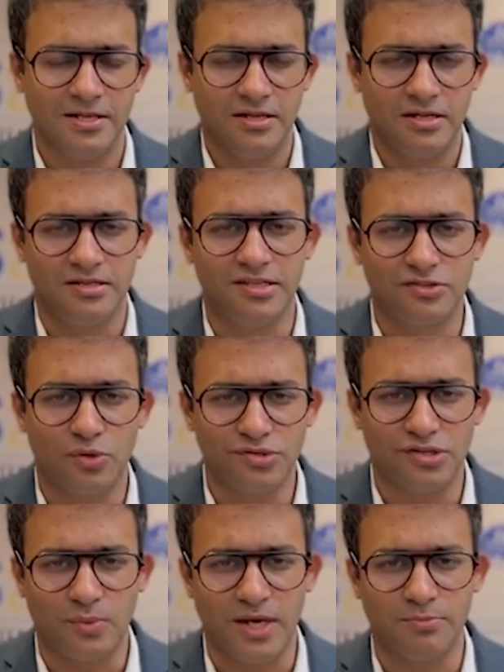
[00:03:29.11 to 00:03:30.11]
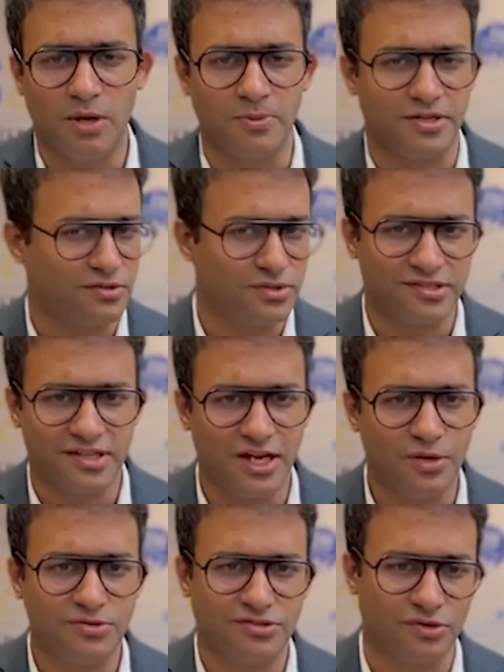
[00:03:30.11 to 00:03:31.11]
These courses are quite popular, so they sell
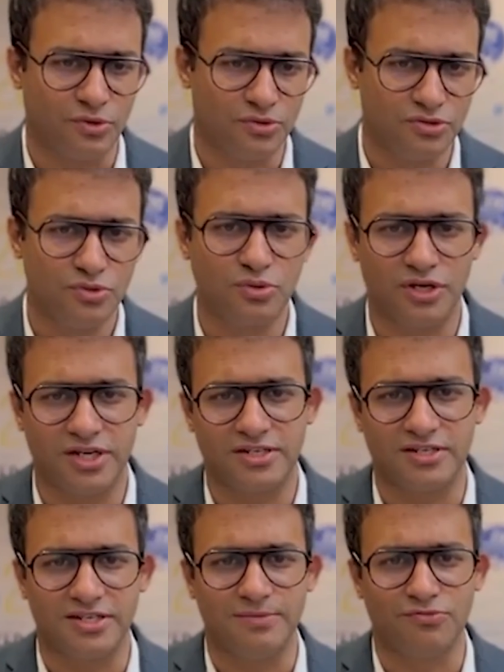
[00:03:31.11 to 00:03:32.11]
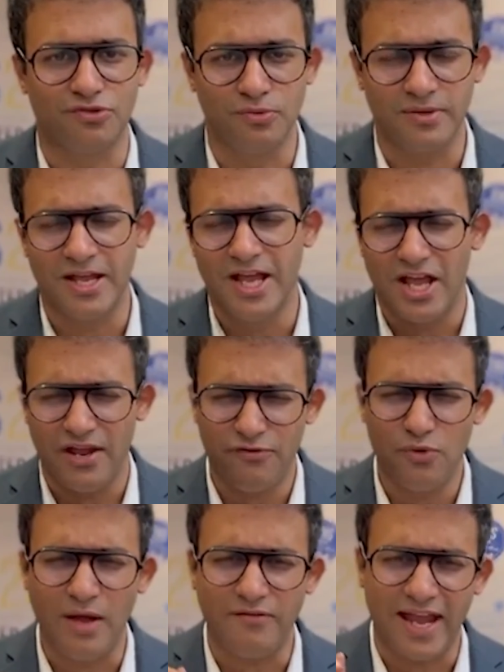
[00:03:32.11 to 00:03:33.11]
out. So do contact our team soon. If you
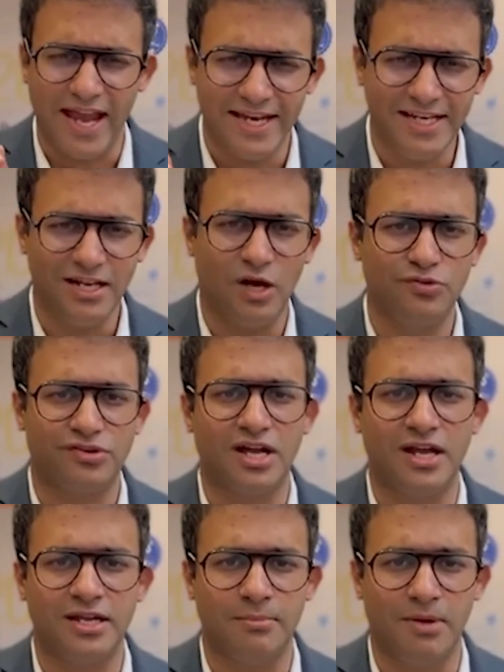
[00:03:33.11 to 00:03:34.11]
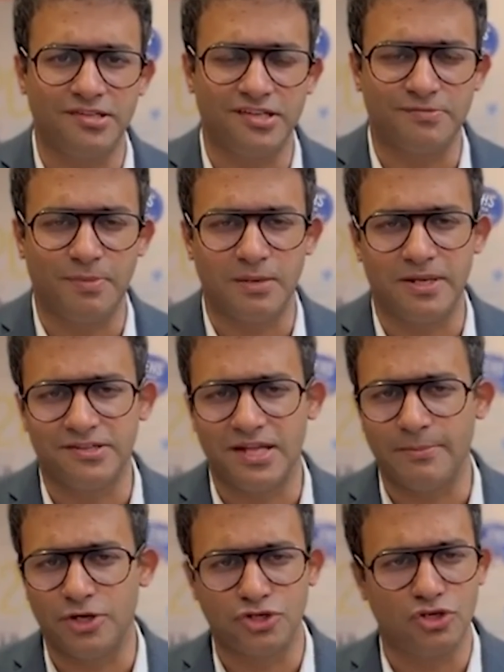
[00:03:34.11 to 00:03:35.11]
have any doubts regarding MRCS Part B
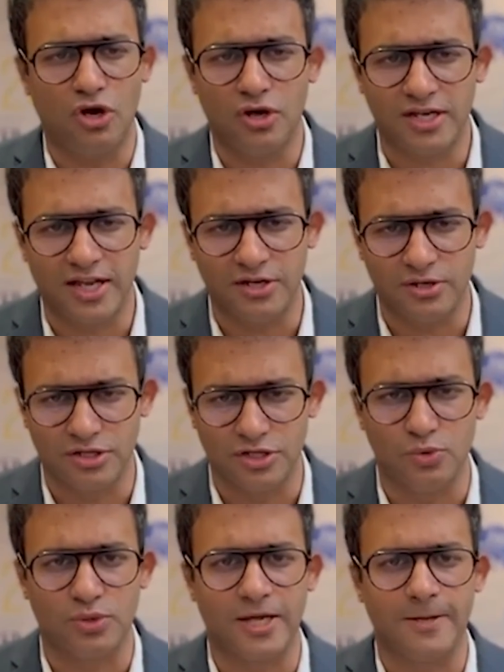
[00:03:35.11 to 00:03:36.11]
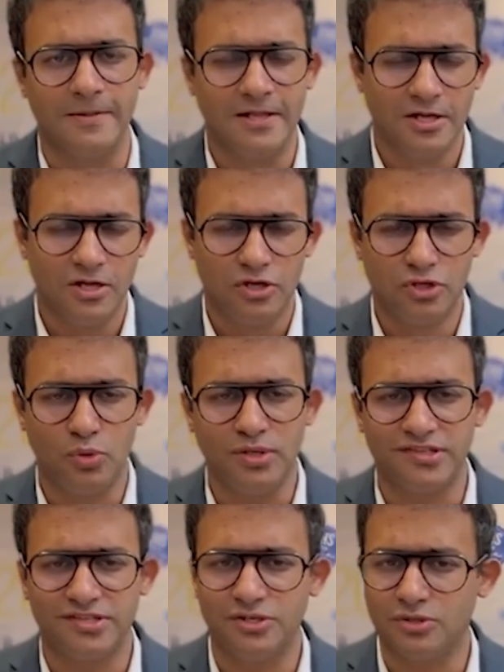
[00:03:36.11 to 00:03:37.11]
examination or a career in the UK, don't
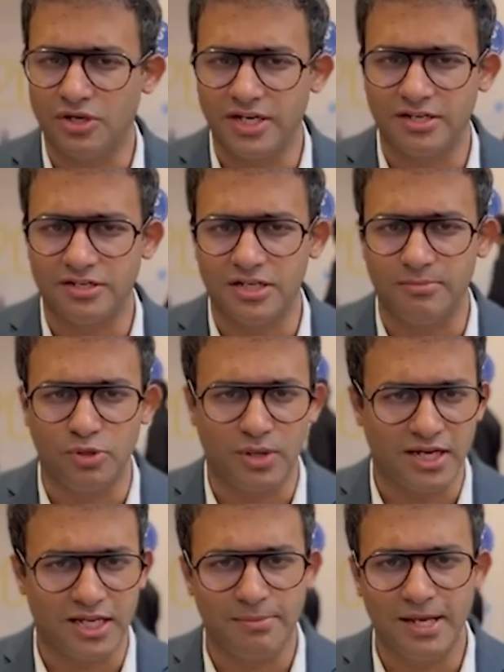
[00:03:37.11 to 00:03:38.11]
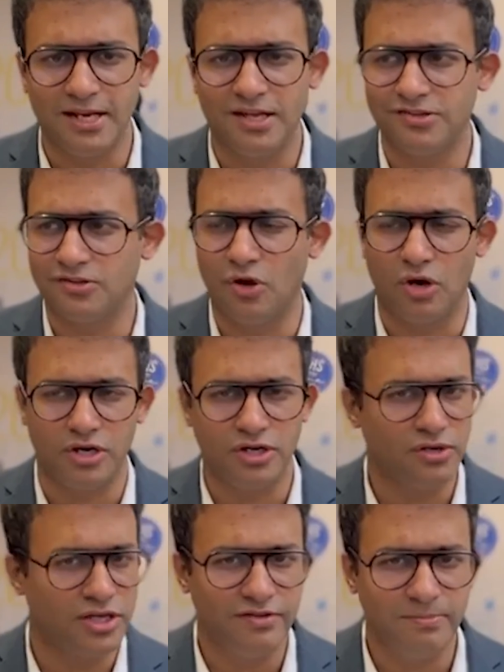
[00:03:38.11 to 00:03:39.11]
hesitate to contact the team. You can email us, or
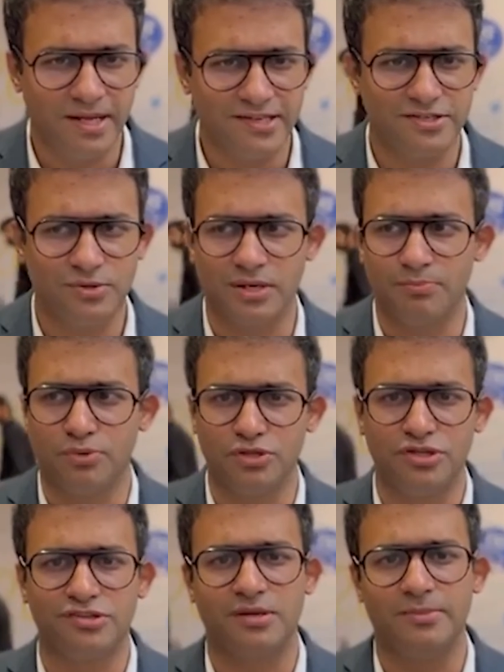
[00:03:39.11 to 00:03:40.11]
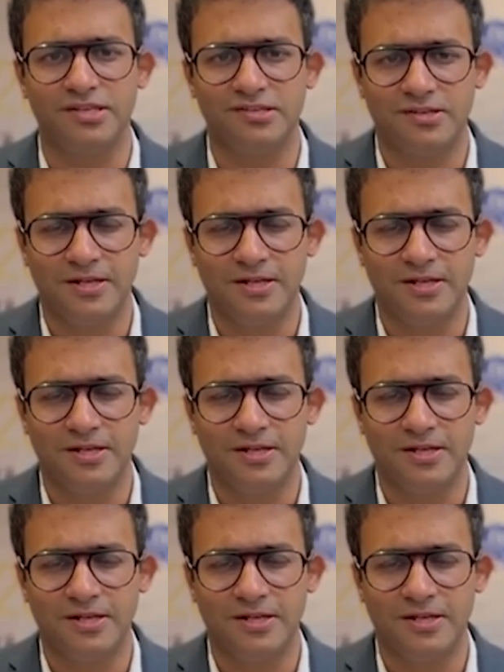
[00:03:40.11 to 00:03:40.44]
even best, you can put those comments,